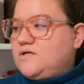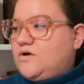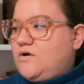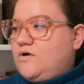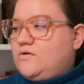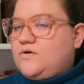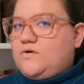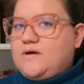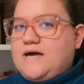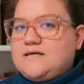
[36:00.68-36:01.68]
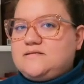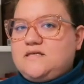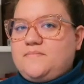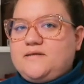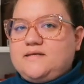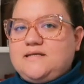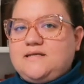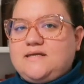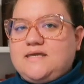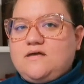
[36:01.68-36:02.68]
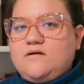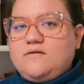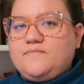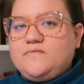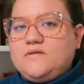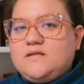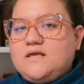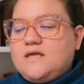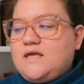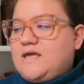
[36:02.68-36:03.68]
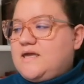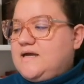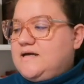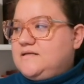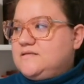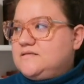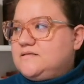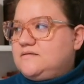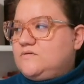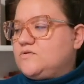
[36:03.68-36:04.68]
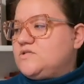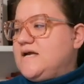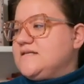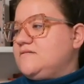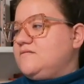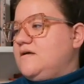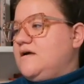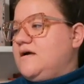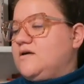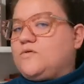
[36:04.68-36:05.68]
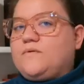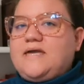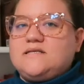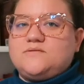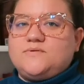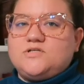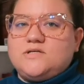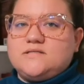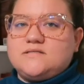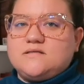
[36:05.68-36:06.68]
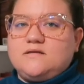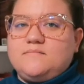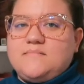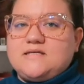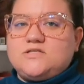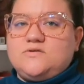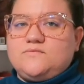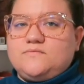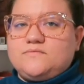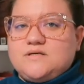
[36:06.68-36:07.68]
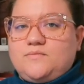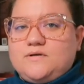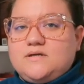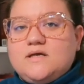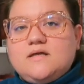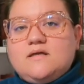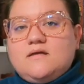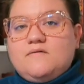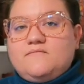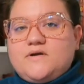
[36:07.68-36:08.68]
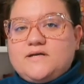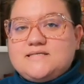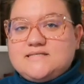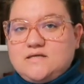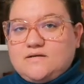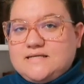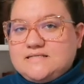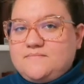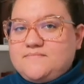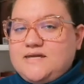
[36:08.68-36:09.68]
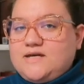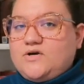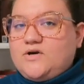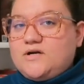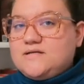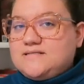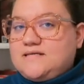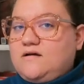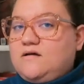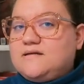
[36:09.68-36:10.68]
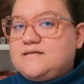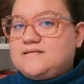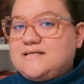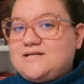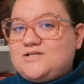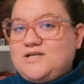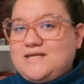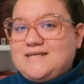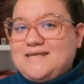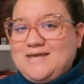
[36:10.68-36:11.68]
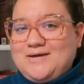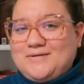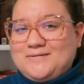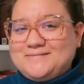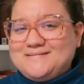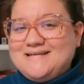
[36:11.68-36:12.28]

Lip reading: a girl who has the ability to kill, and well, she has grace, which makes you someone very skilled at something, and her skill is that she can kill,